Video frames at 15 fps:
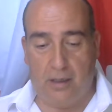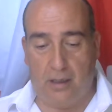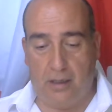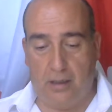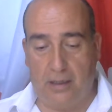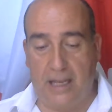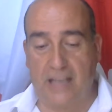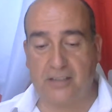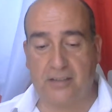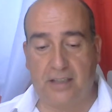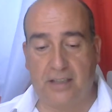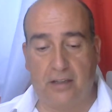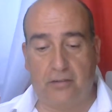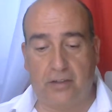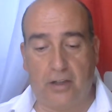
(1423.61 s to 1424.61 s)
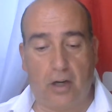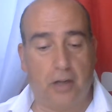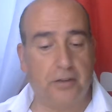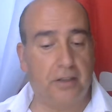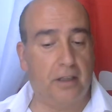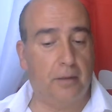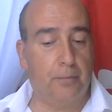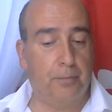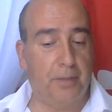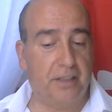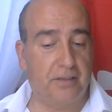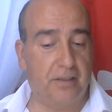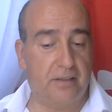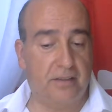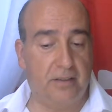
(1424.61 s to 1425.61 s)
asking regarding
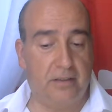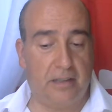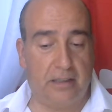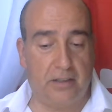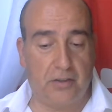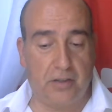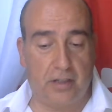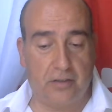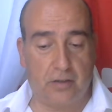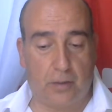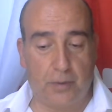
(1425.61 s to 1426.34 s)
business intelligence.